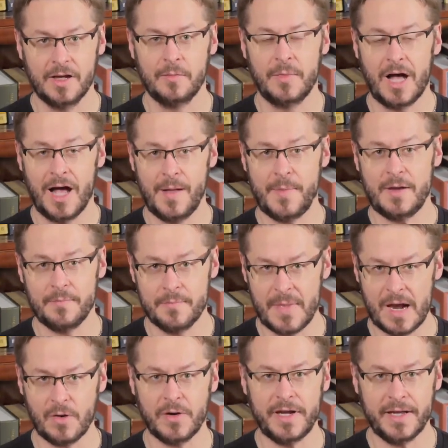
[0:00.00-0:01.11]
Muhammad
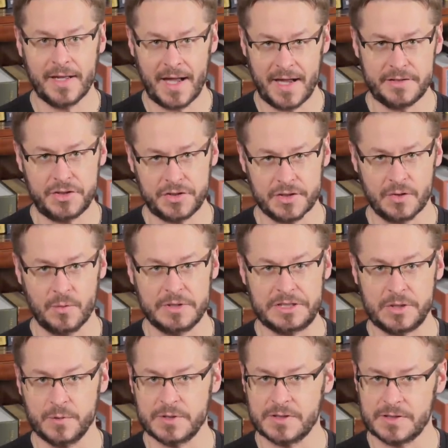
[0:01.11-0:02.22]
marrying Aisha when
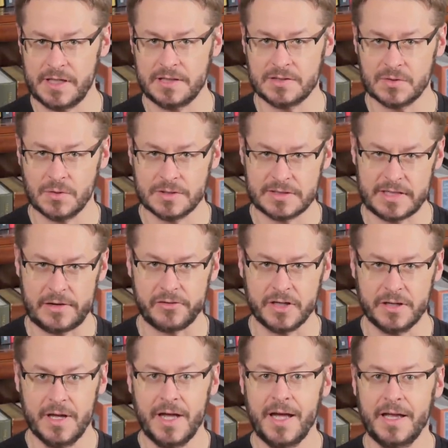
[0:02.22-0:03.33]
she was six or
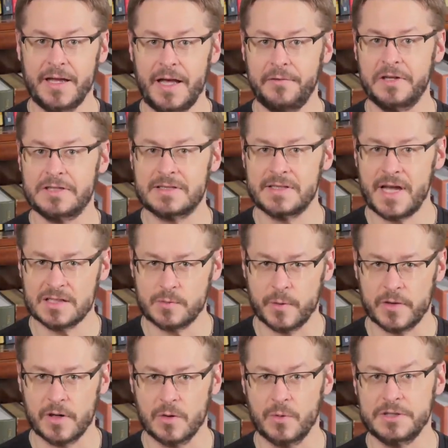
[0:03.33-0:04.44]
seven and having sex
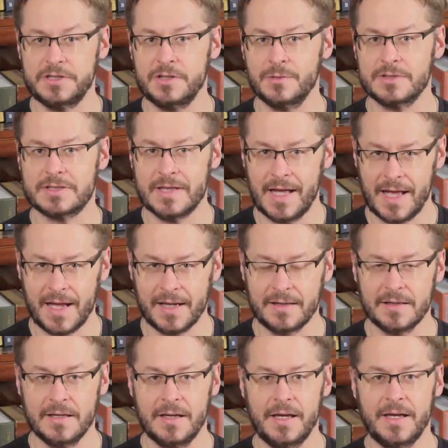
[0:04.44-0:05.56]
with her when she was nine